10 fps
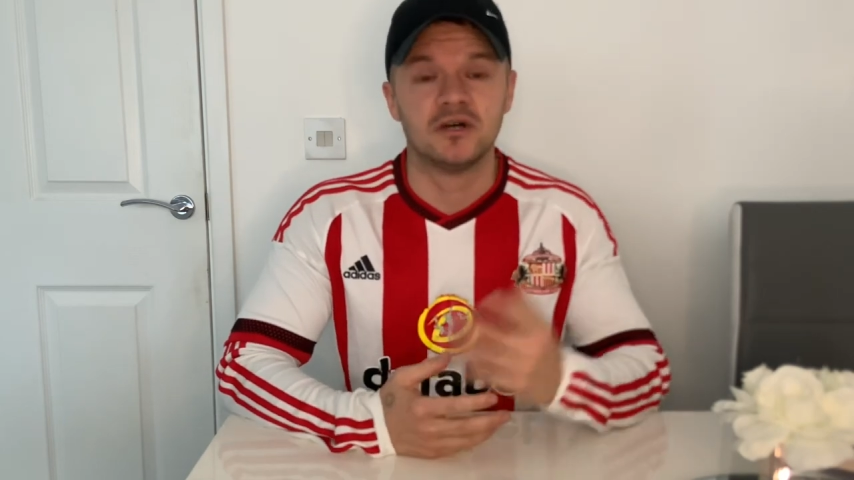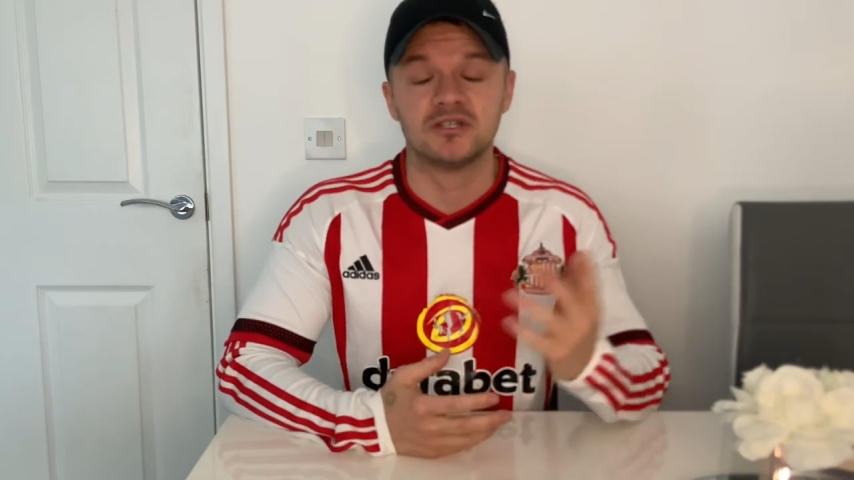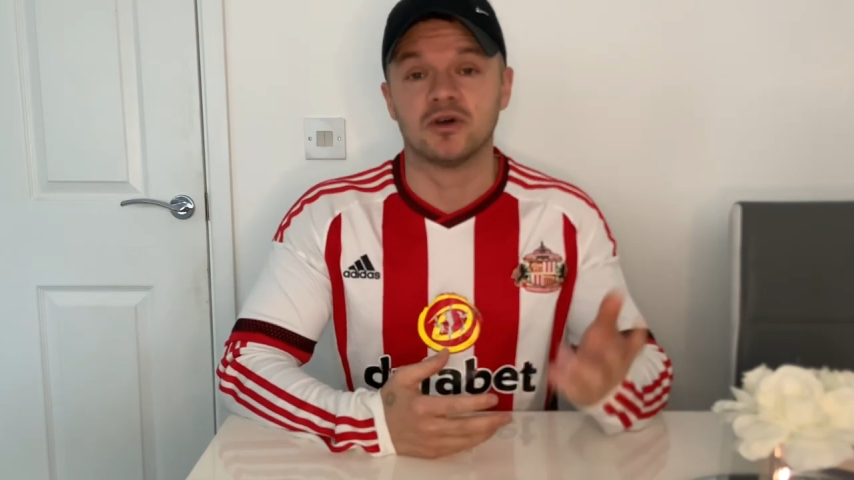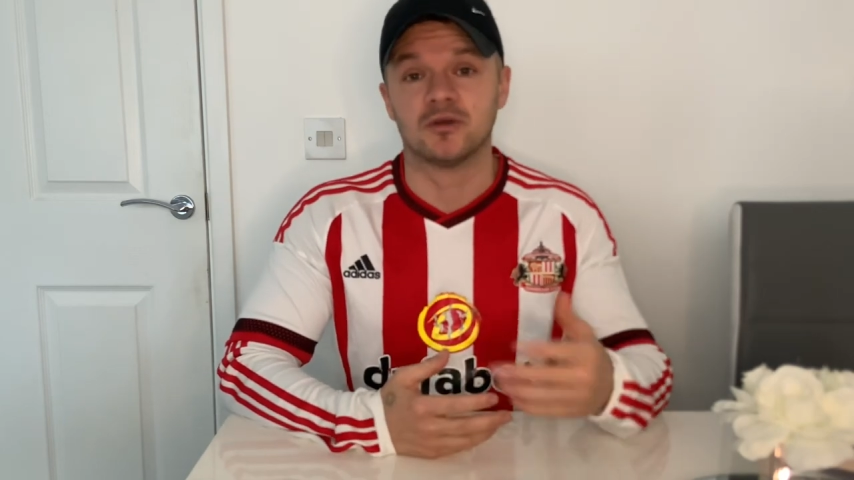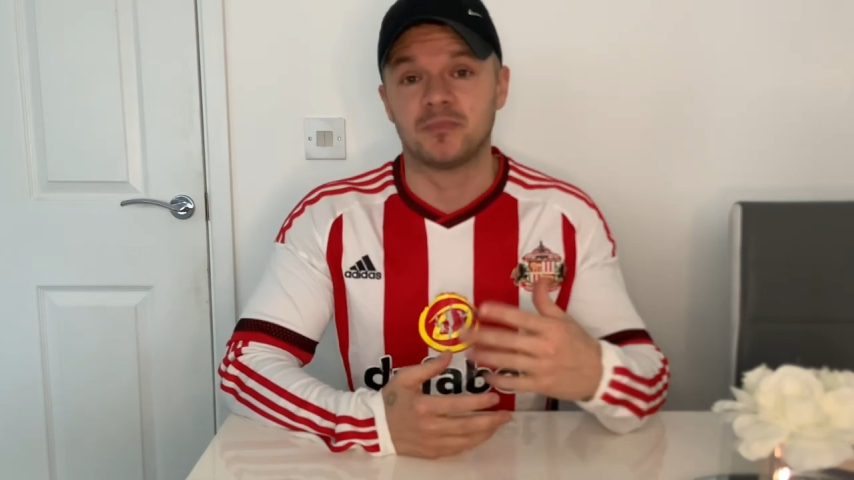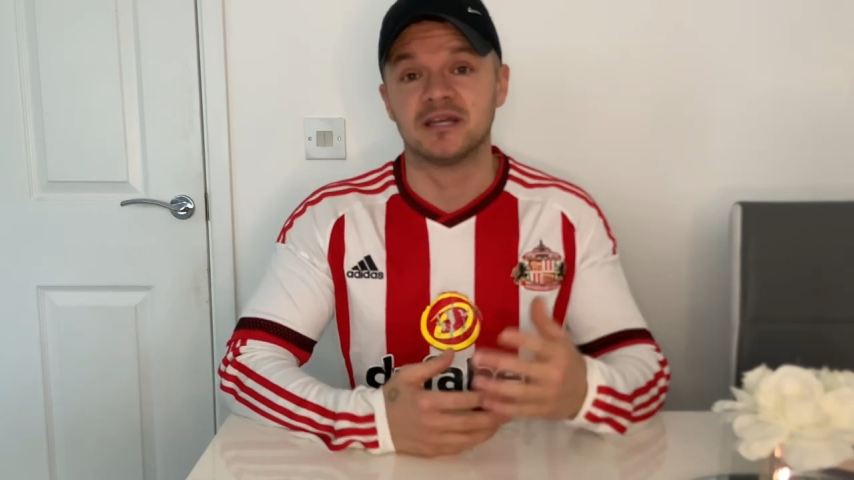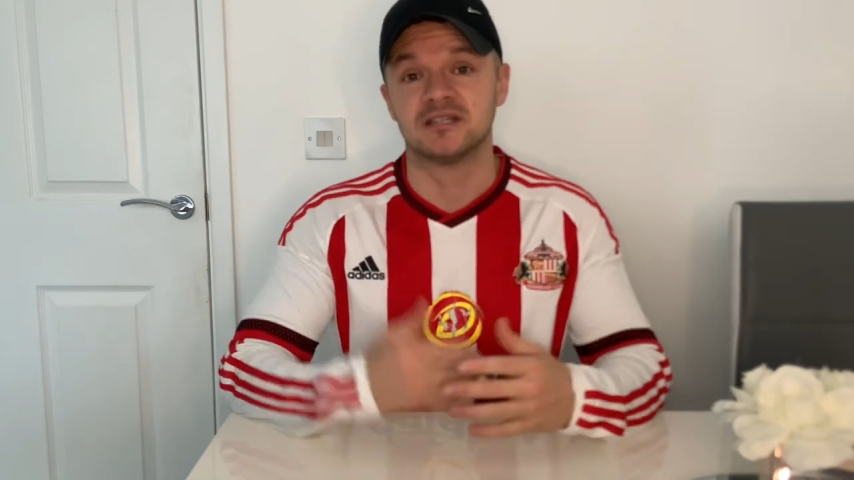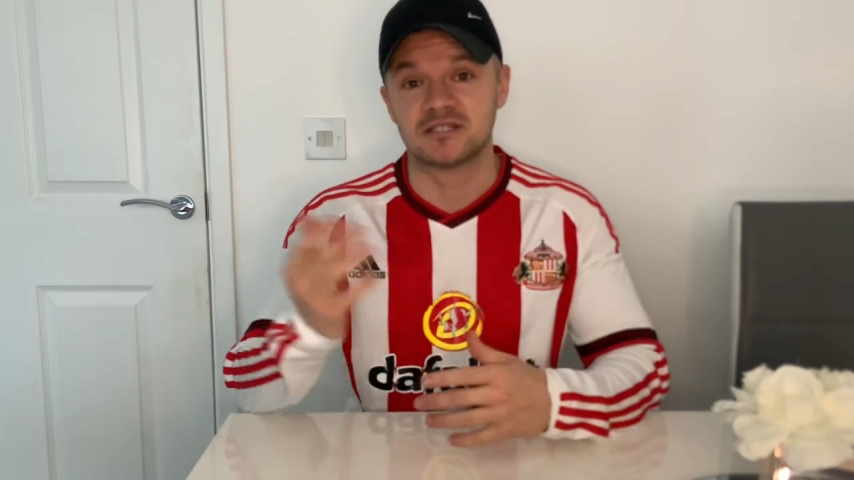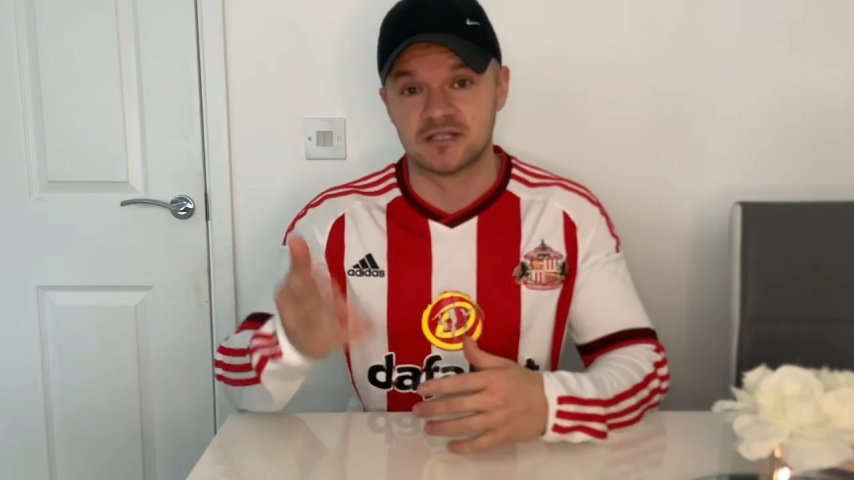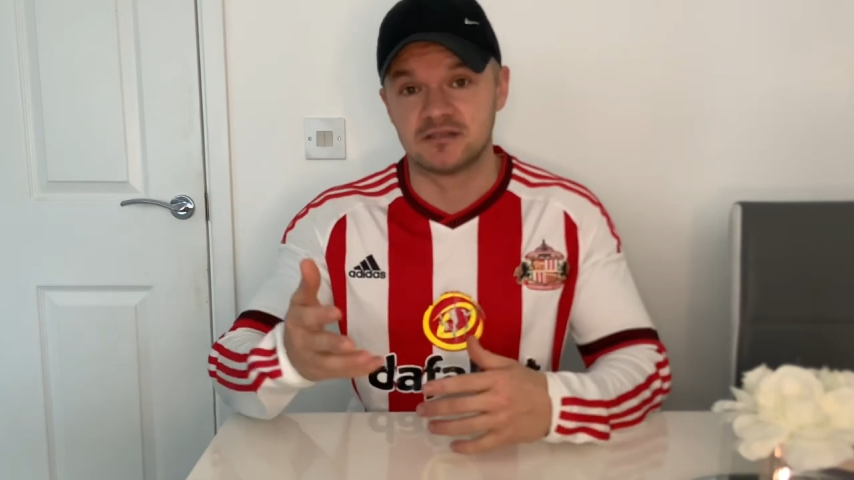He's got the
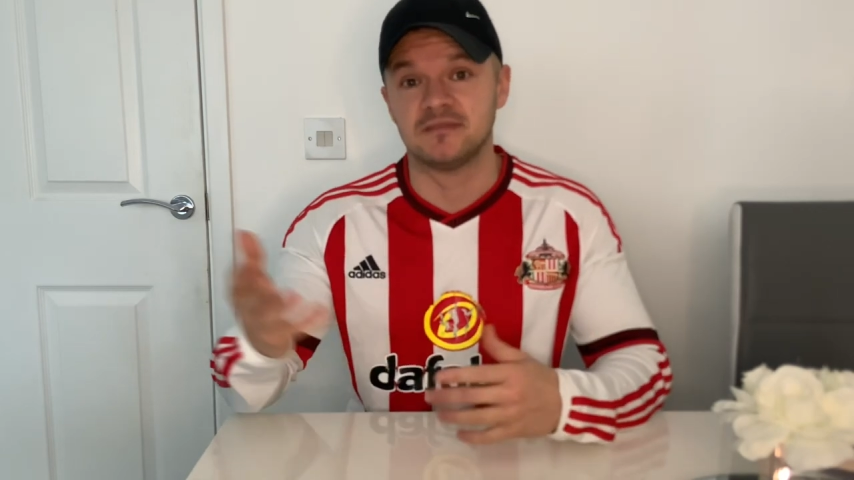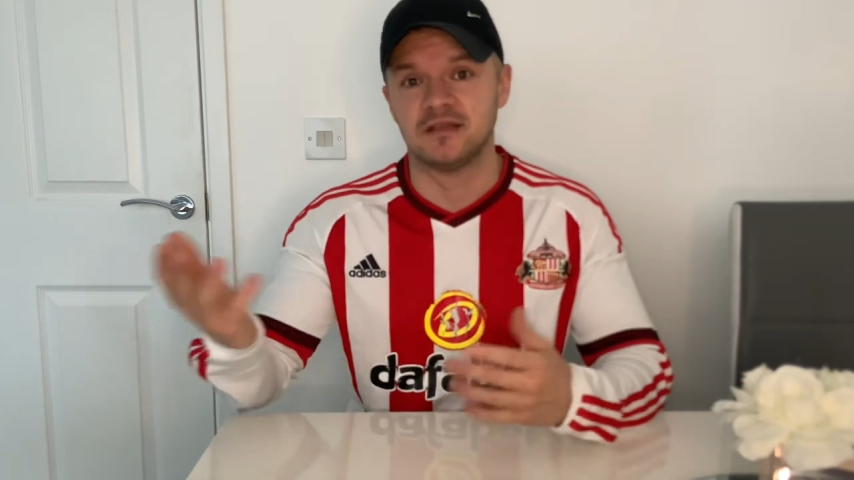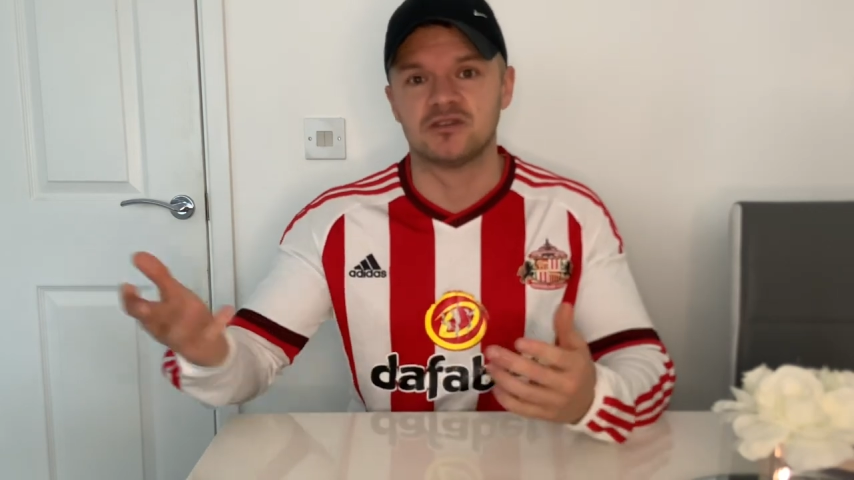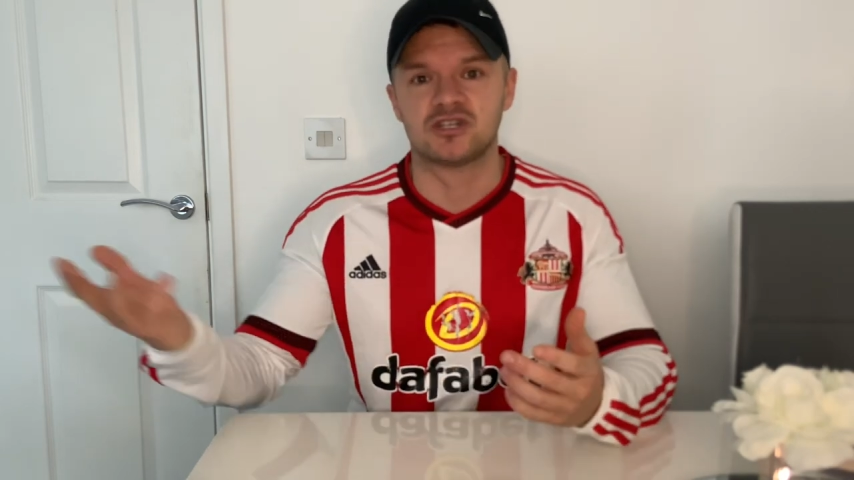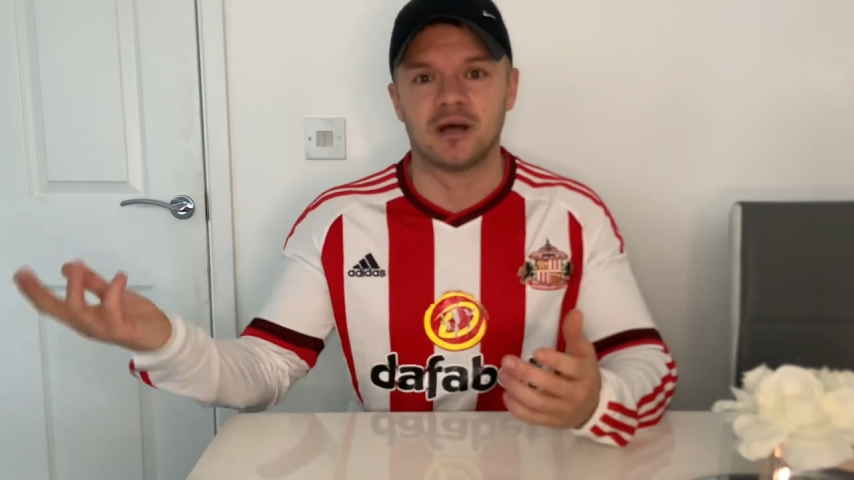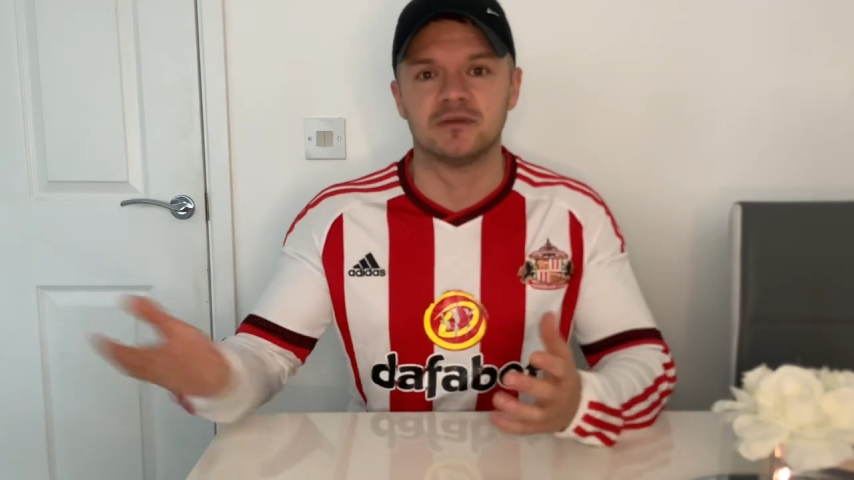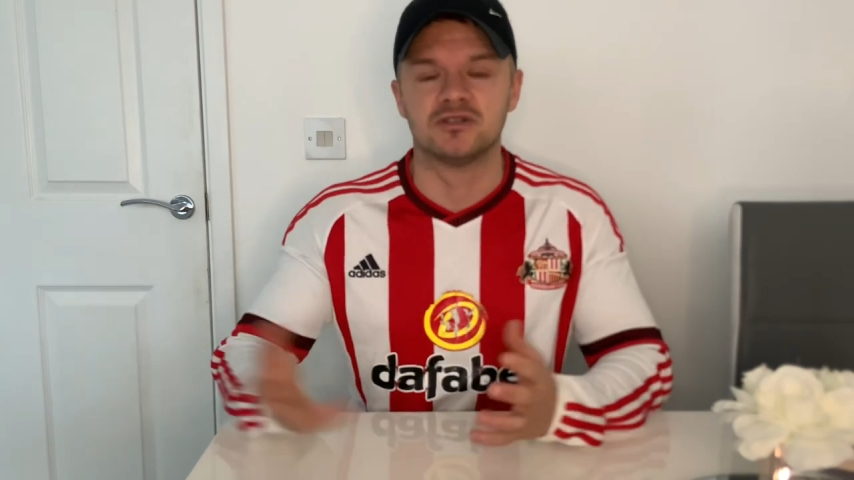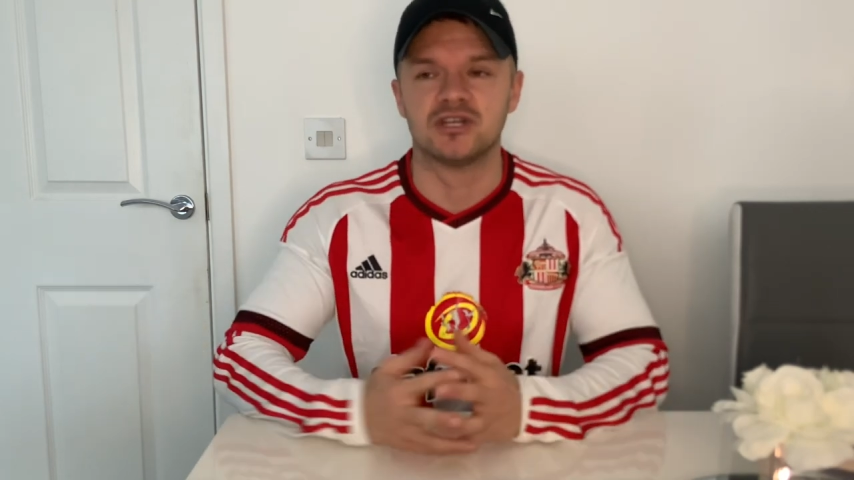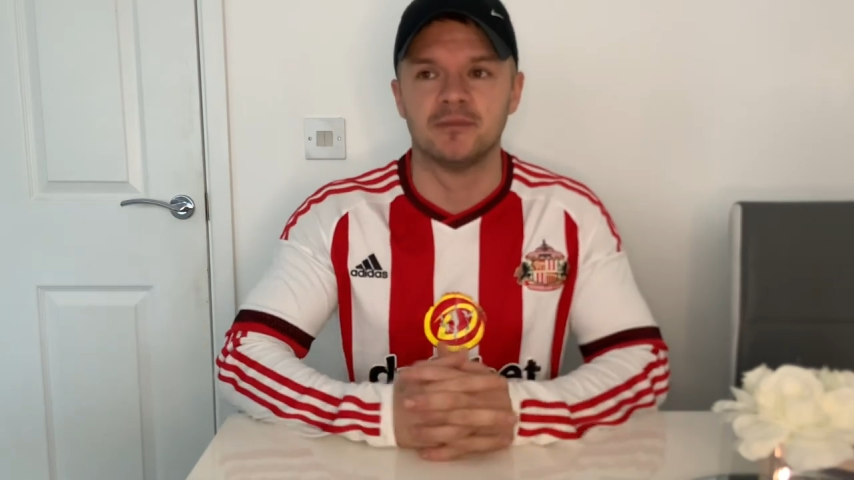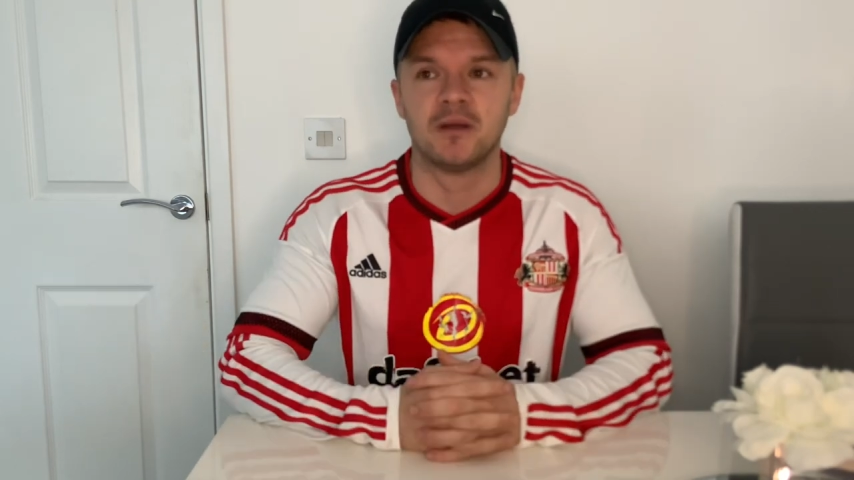biggest in the
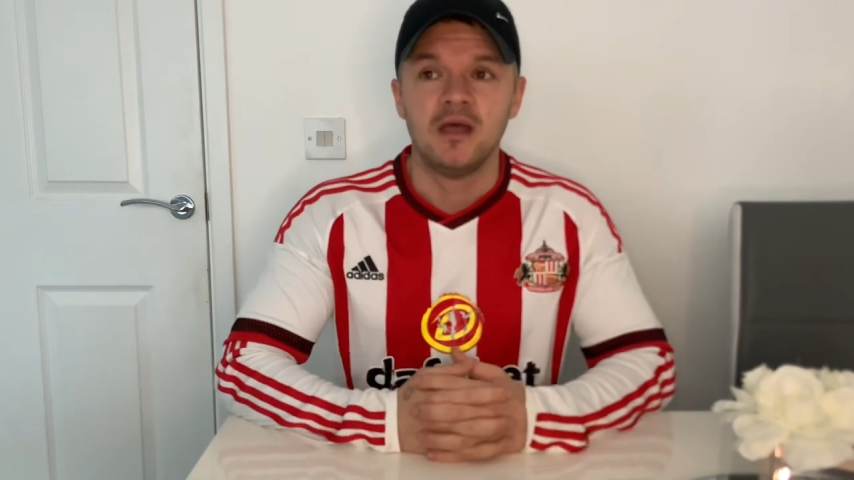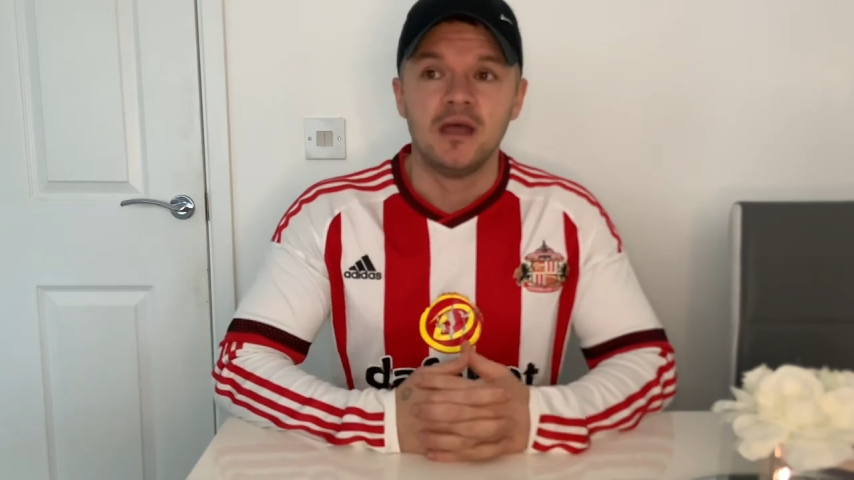championship.